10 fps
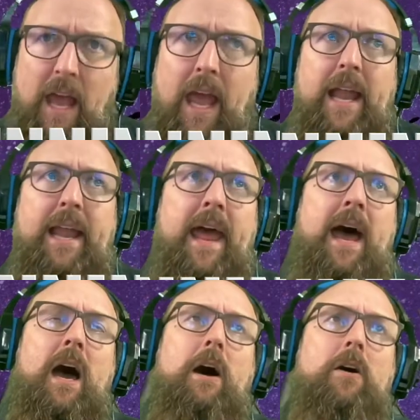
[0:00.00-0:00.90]

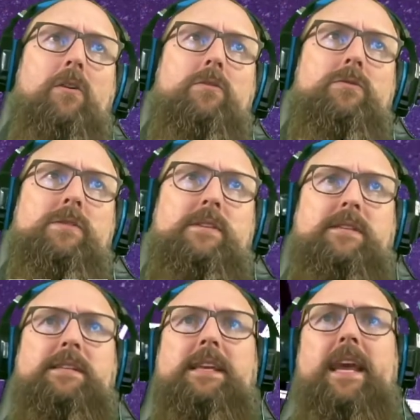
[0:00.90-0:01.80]
Now,
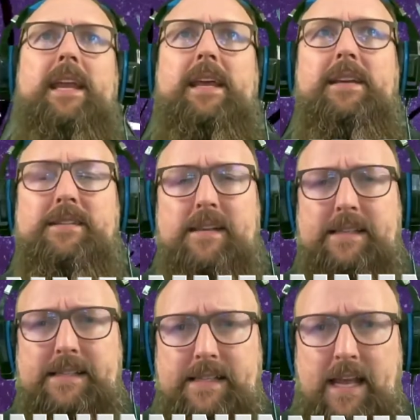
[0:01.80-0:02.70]
skinning is
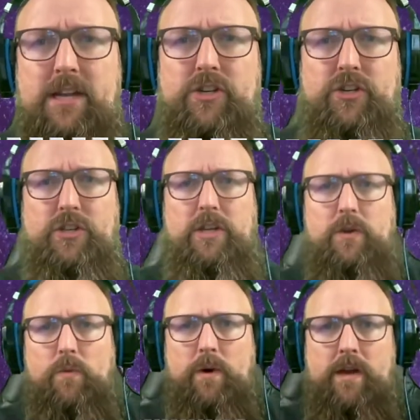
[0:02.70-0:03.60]

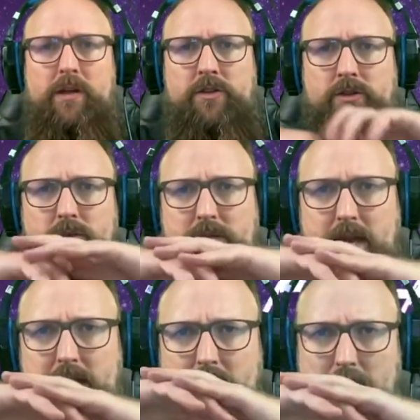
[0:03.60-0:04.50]
essentially when you
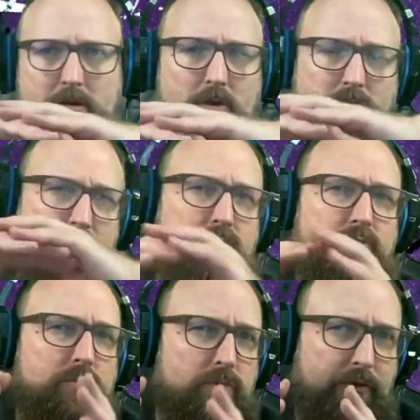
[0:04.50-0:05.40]
take the
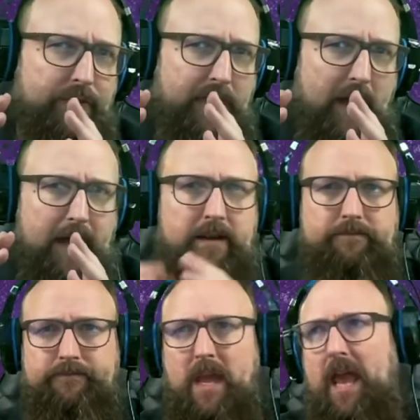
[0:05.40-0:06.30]
rule set
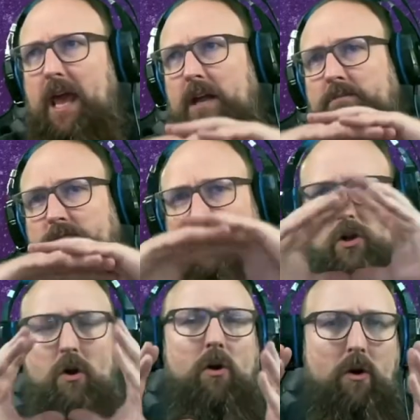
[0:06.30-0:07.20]
and the
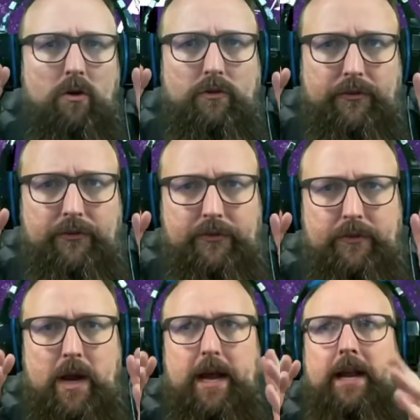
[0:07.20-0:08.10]
goals,
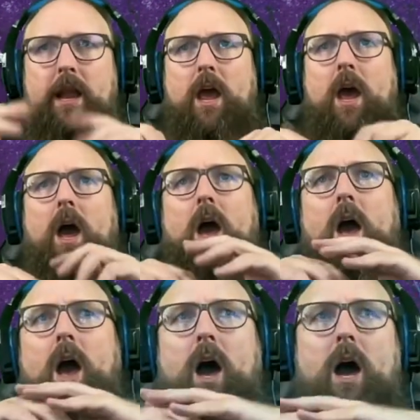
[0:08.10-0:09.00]
right,
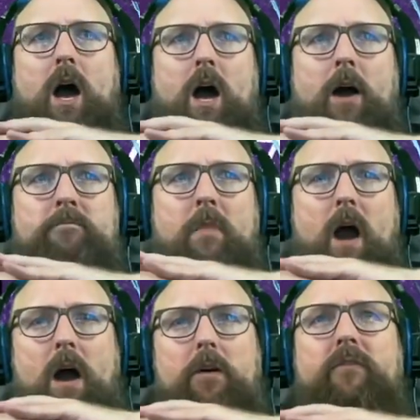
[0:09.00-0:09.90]

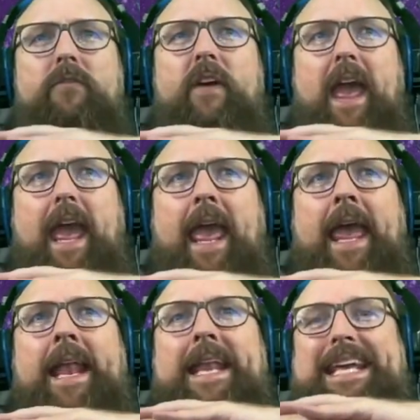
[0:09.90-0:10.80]
of
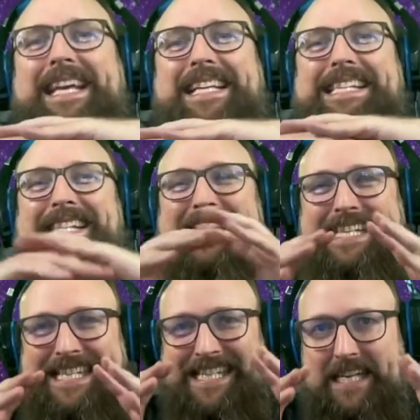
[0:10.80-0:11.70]
an
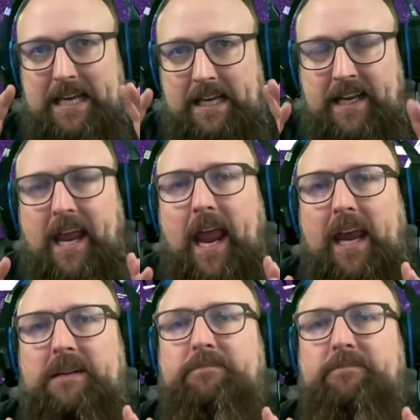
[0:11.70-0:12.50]
existing game.